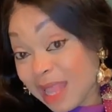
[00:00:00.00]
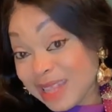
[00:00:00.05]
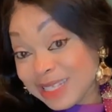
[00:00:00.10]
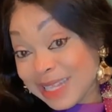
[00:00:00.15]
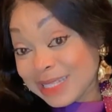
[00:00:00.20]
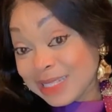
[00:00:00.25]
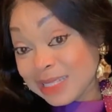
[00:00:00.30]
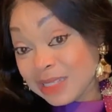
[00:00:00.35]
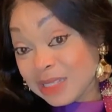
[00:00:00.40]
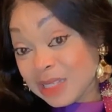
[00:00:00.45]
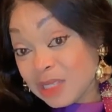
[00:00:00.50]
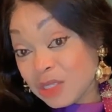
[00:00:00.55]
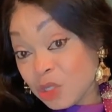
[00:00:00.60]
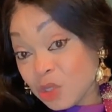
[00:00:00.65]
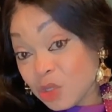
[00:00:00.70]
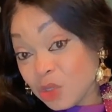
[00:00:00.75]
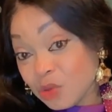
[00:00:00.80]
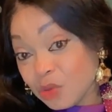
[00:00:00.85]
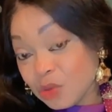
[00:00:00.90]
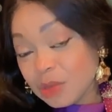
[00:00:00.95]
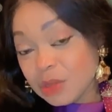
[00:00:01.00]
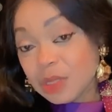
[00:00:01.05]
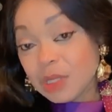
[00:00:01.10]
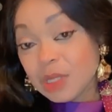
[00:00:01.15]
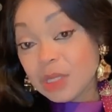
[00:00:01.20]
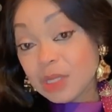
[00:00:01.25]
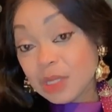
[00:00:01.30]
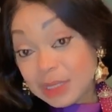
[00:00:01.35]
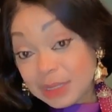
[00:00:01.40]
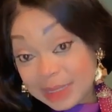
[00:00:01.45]
assassinate you,
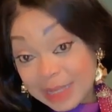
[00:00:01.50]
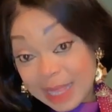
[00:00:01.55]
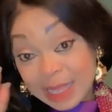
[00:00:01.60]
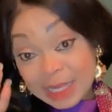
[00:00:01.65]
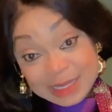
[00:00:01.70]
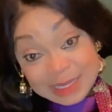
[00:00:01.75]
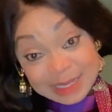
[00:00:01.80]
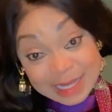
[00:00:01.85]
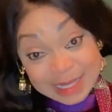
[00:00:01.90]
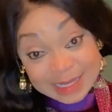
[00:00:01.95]
like